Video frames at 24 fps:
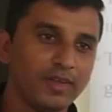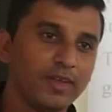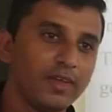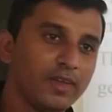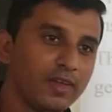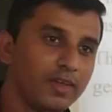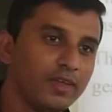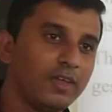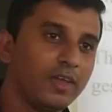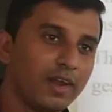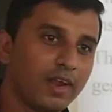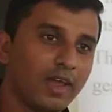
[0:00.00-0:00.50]

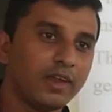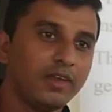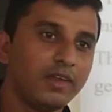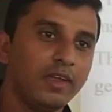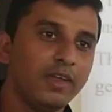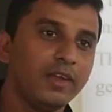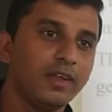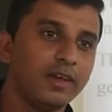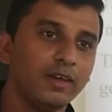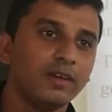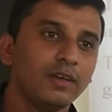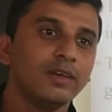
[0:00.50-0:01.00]
Here I
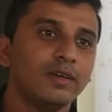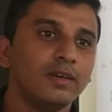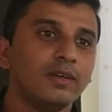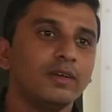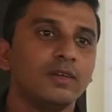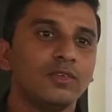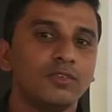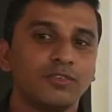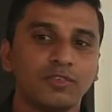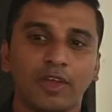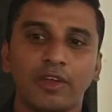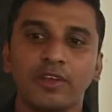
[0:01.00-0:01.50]
need
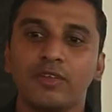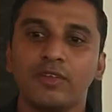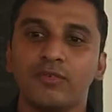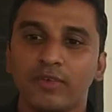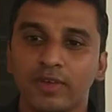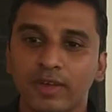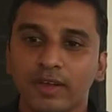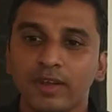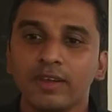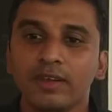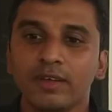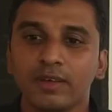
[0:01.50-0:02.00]

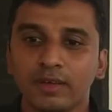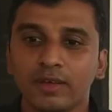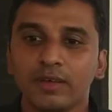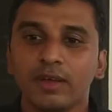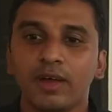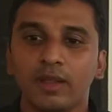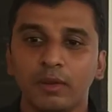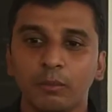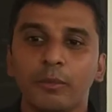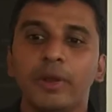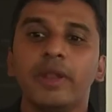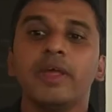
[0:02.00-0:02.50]
scientific
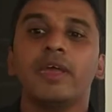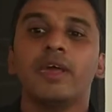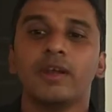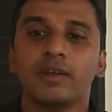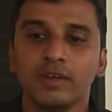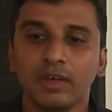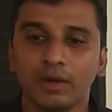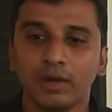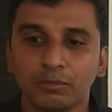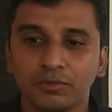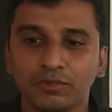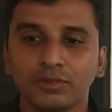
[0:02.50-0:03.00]
medical
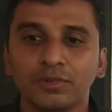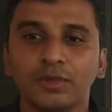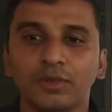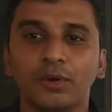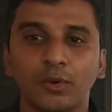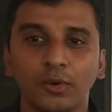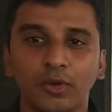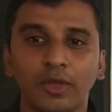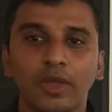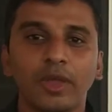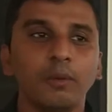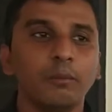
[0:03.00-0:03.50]
terms.
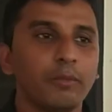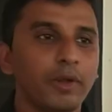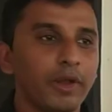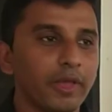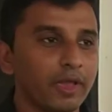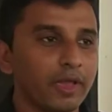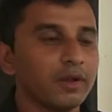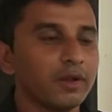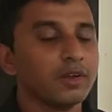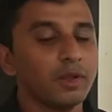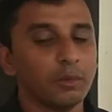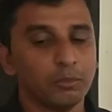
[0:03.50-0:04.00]
Okay,
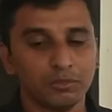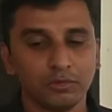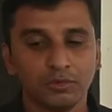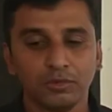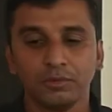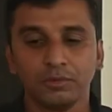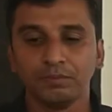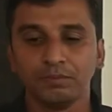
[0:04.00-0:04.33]
medical terms.